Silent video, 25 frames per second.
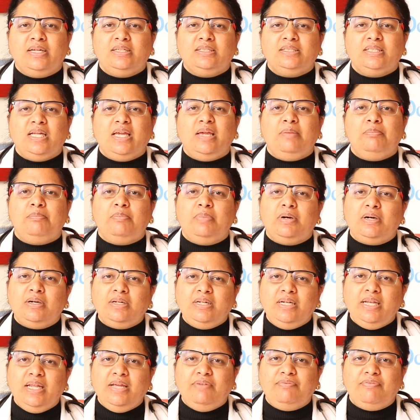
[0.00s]
The
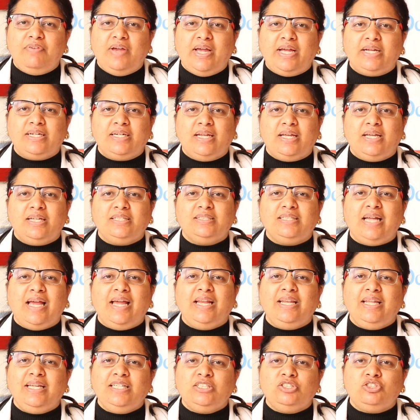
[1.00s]
birth defect is
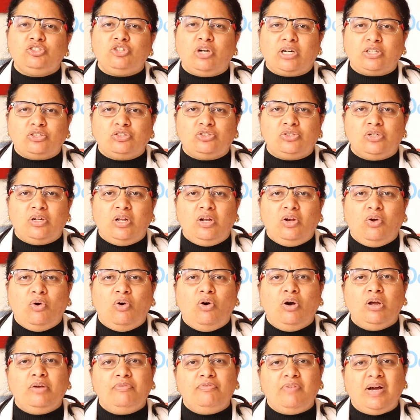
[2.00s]
any structural
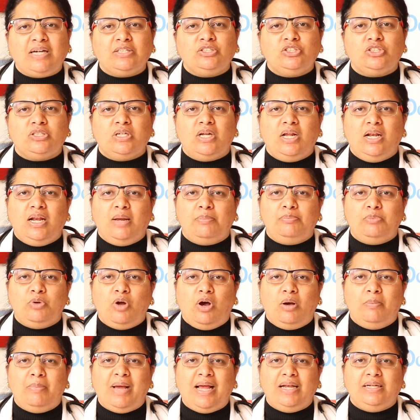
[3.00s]
or functional
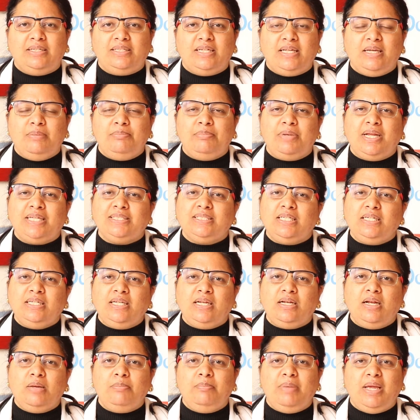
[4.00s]
abnormality present
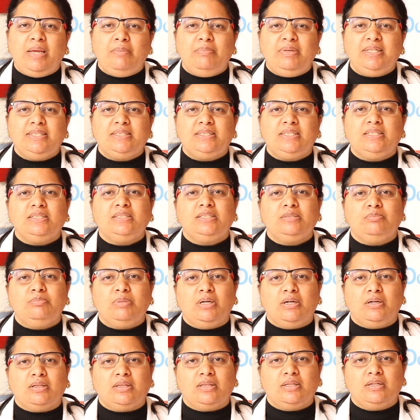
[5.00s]
in a baby since
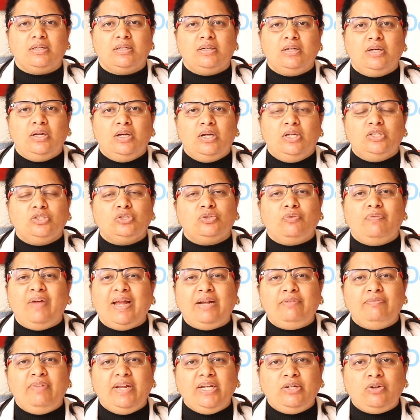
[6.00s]
birth. So
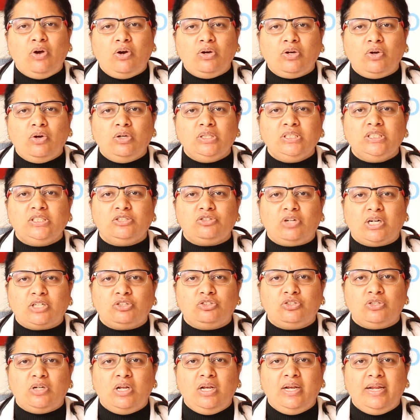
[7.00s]
when we talk on
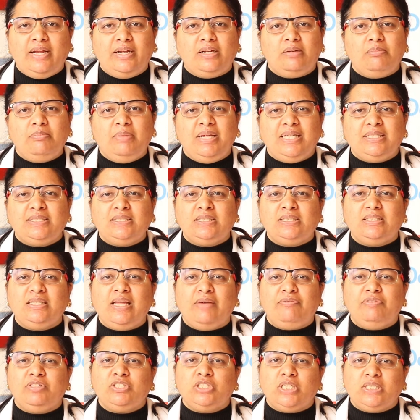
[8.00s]
structural, it means
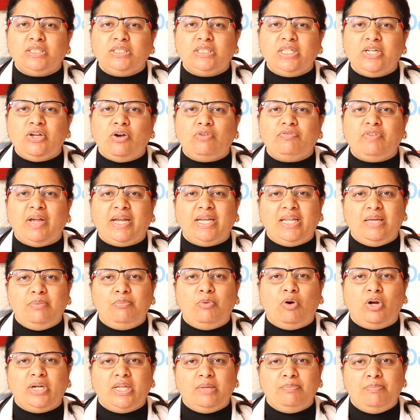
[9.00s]
deficiency of any
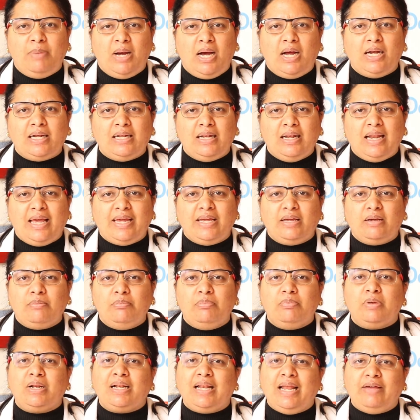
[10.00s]
body part
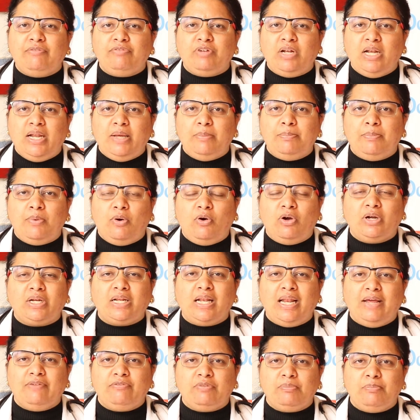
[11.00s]
like cleft lip or
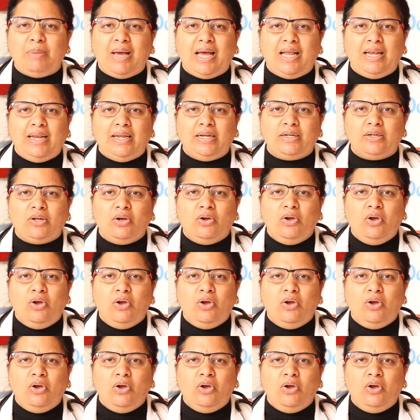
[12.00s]
cleft palate.